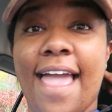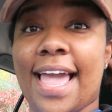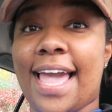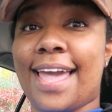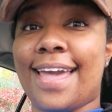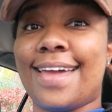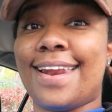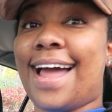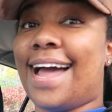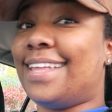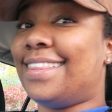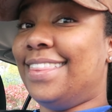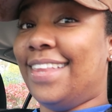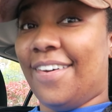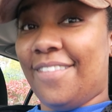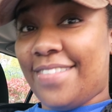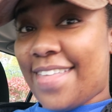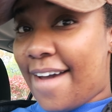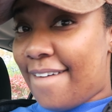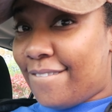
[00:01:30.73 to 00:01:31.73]
and I
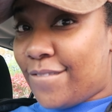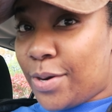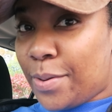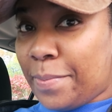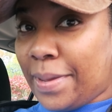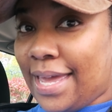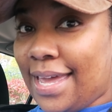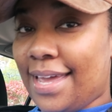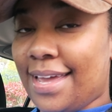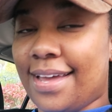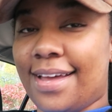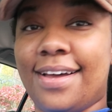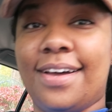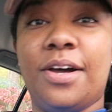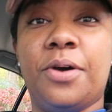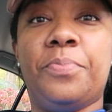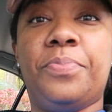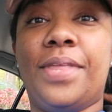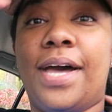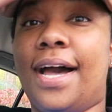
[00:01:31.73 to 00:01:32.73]
love that for me.
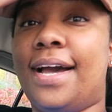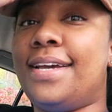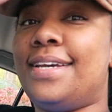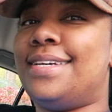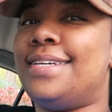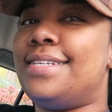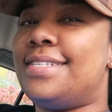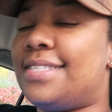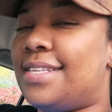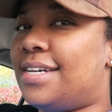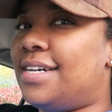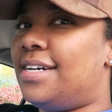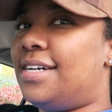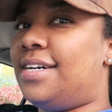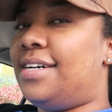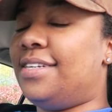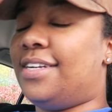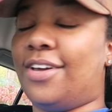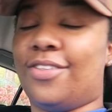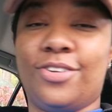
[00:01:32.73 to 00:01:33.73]
Um, that is
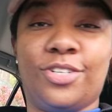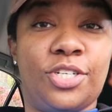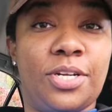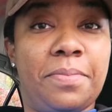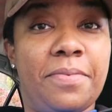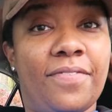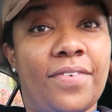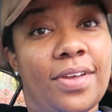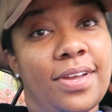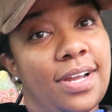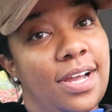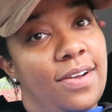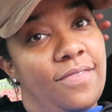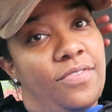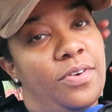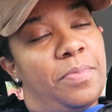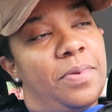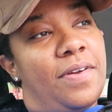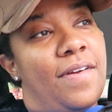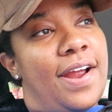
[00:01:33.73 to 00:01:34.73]
another stream of
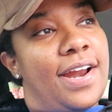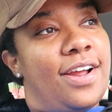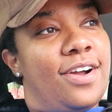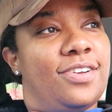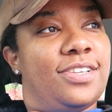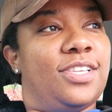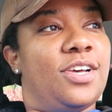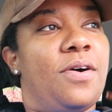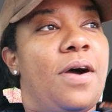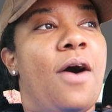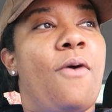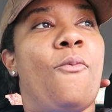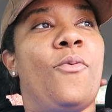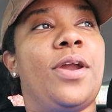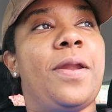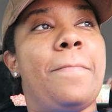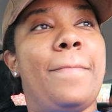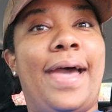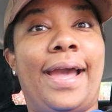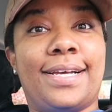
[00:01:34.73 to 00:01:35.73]
income for me right now. So I
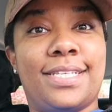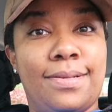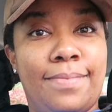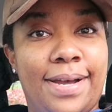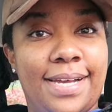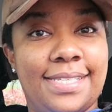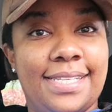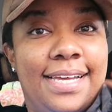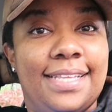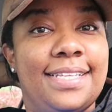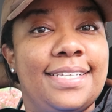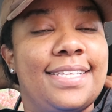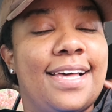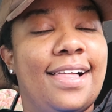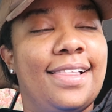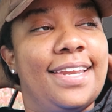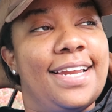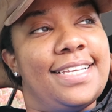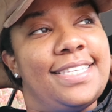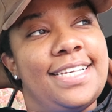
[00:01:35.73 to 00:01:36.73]
wanna maximize that this
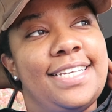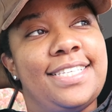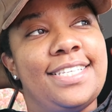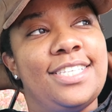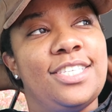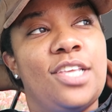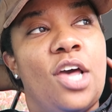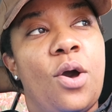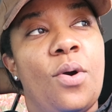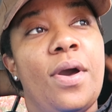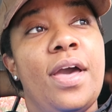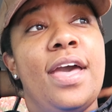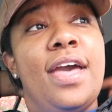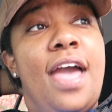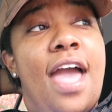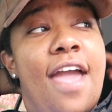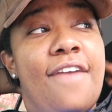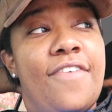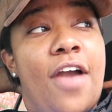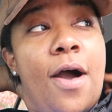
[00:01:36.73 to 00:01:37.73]
holiday season. So
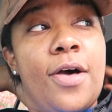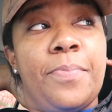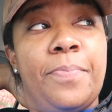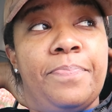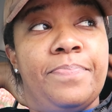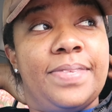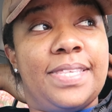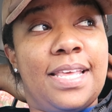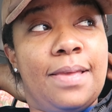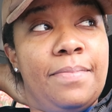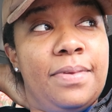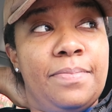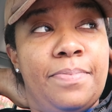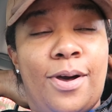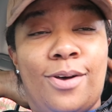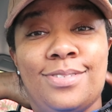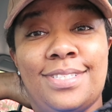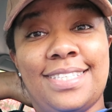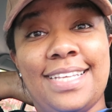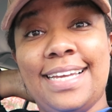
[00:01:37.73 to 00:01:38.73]
if y'all see me
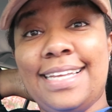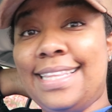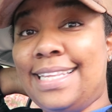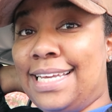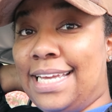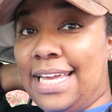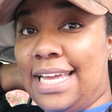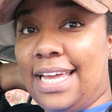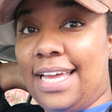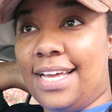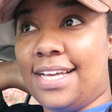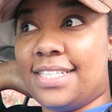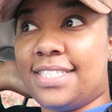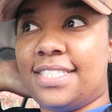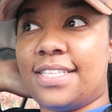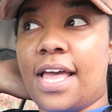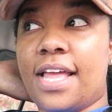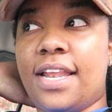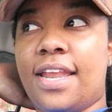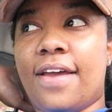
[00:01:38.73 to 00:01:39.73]
posting links,
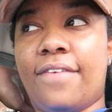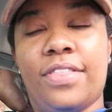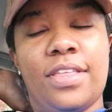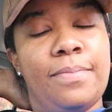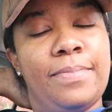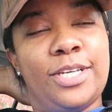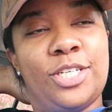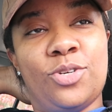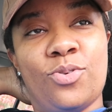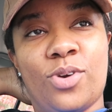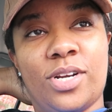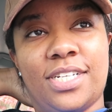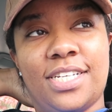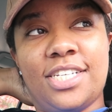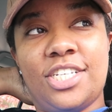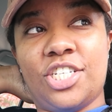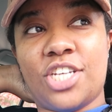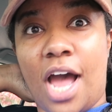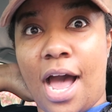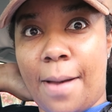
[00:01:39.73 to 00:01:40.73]
definitely be sure
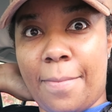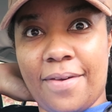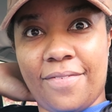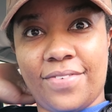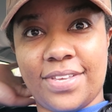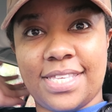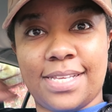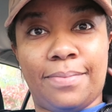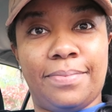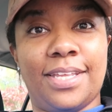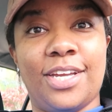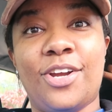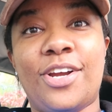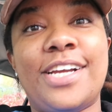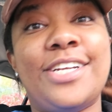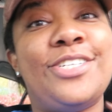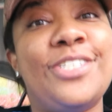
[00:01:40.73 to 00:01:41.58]
to shop. If it's something you're